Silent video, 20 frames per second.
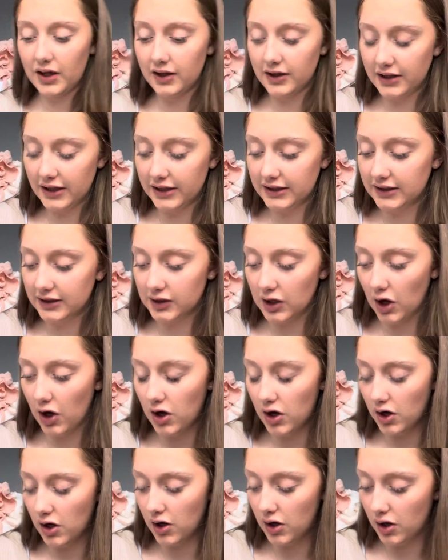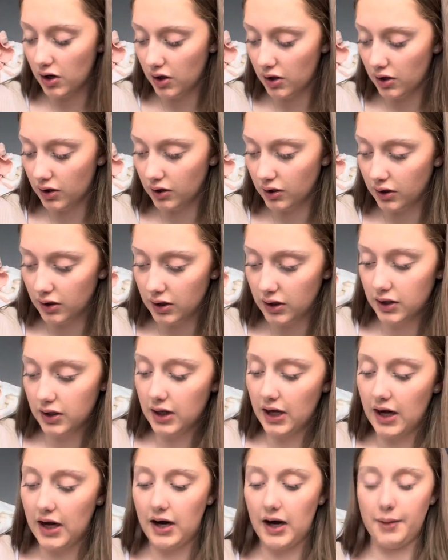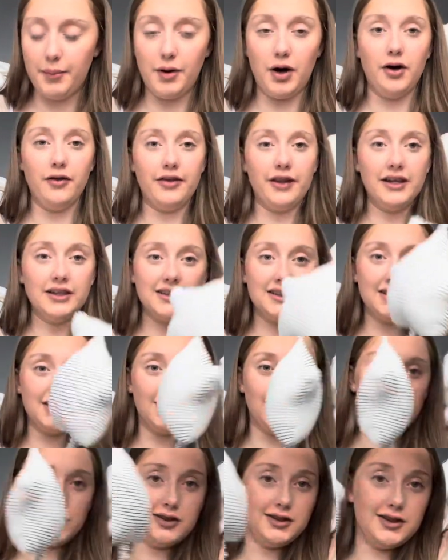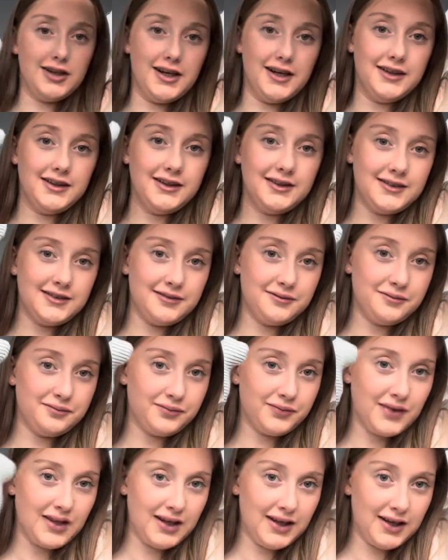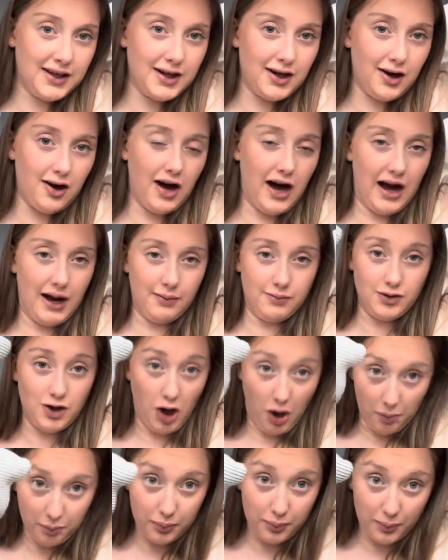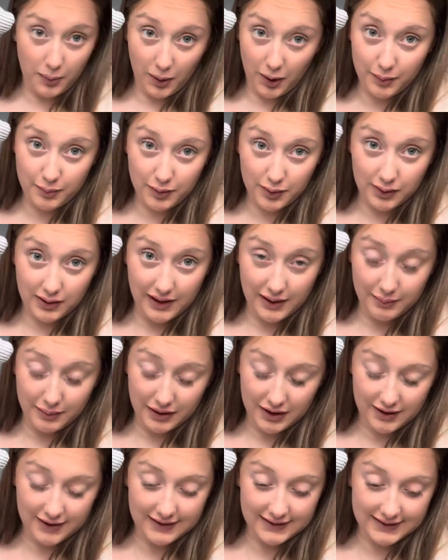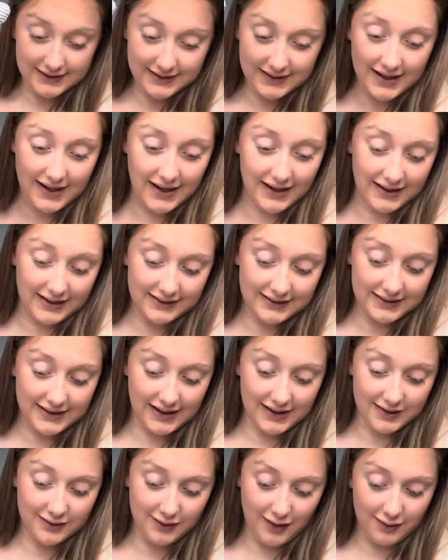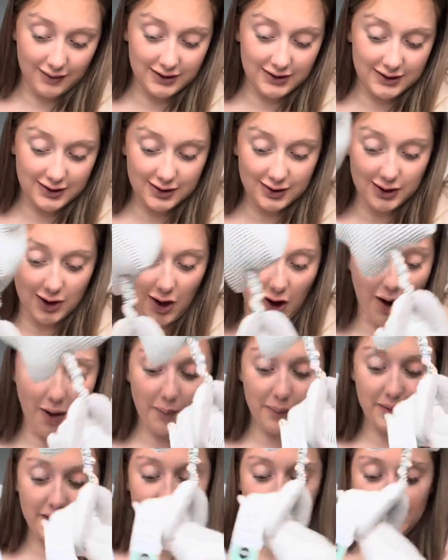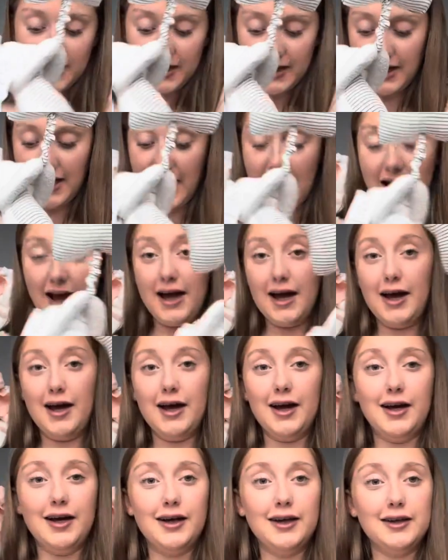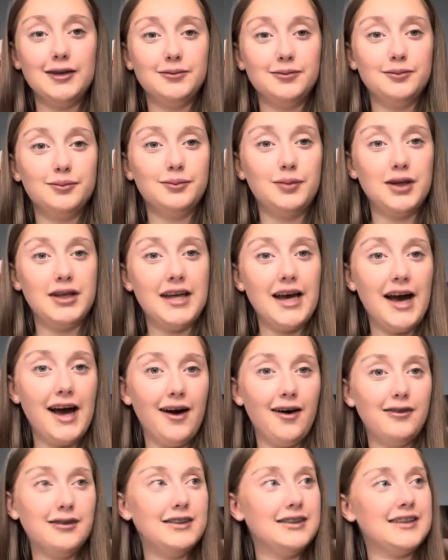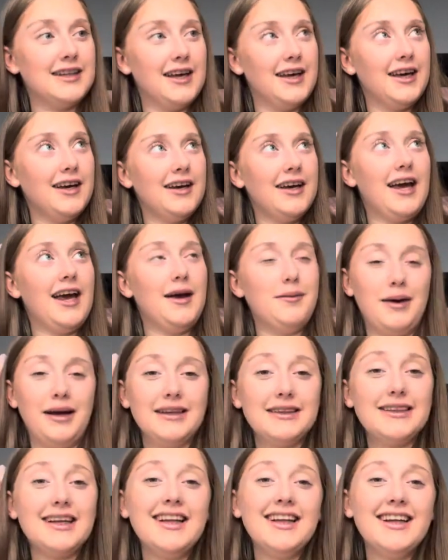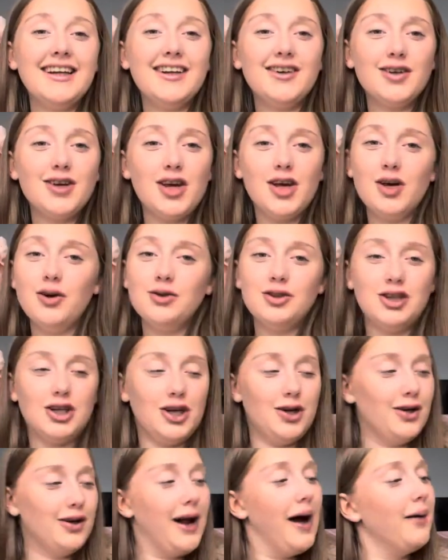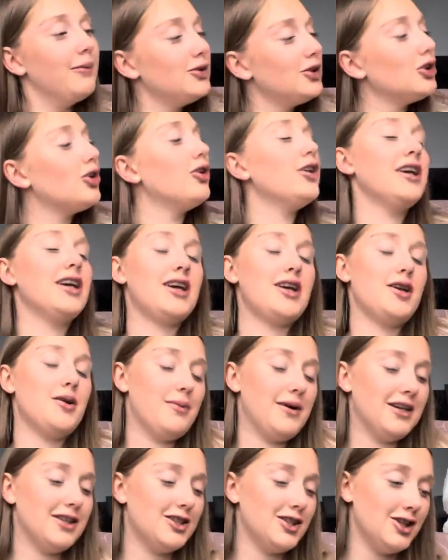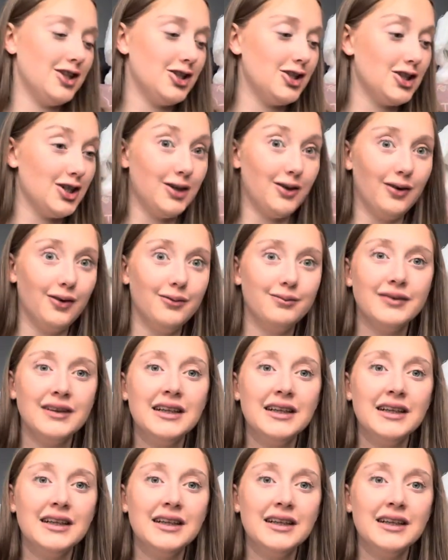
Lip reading: this is all, I bought this in London. I'm not gonna pull it because it takes forever to stop. But yeah, obviously it makes a little cute tune. I'm sure you can imagine the tune.